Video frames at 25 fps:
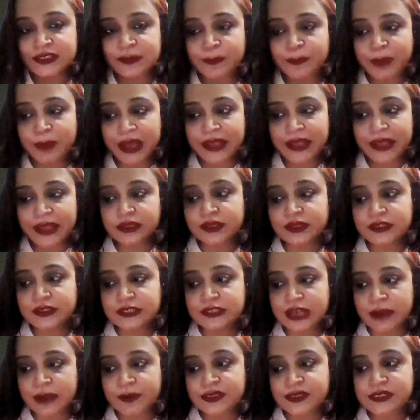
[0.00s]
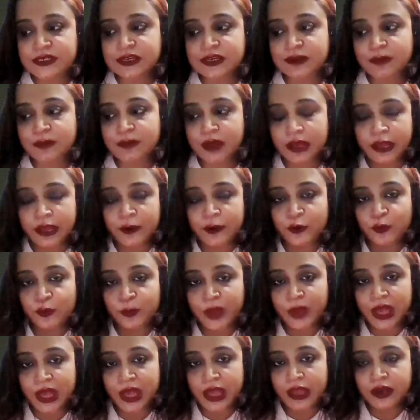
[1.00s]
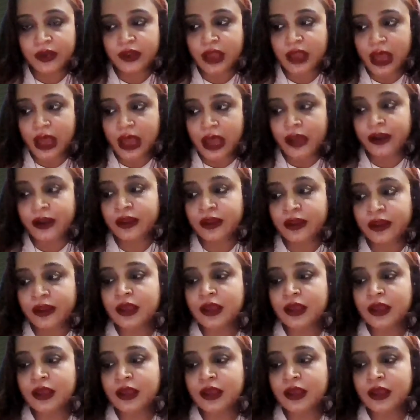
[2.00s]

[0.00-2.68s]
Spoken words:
Python, JavaScript, Hadoop, and R